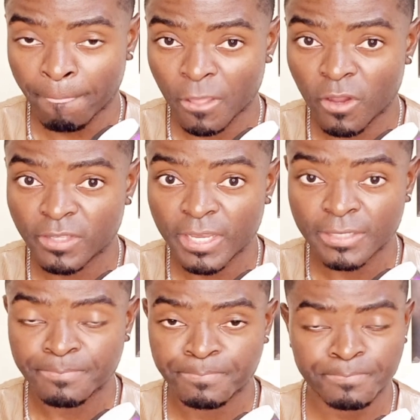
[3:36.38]
Okay,
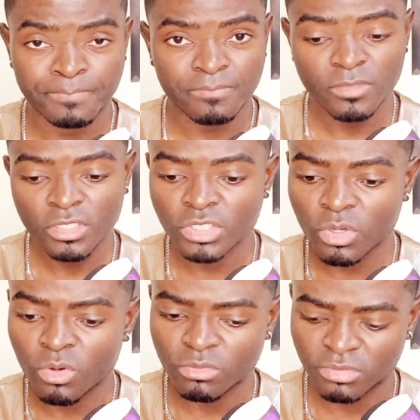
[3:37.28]

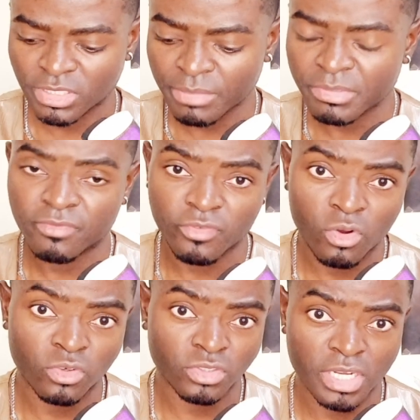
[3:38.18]
so something
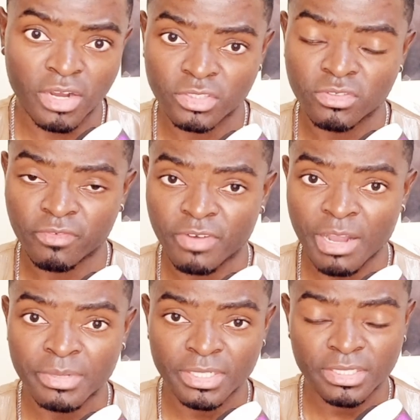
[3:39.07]
falls down in your
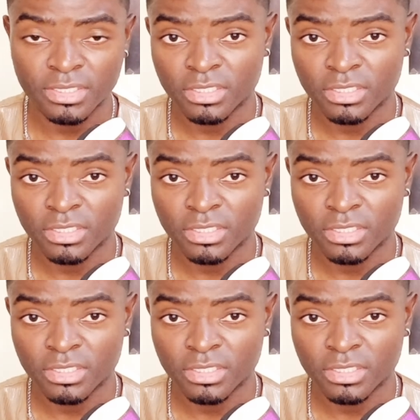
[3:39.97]
family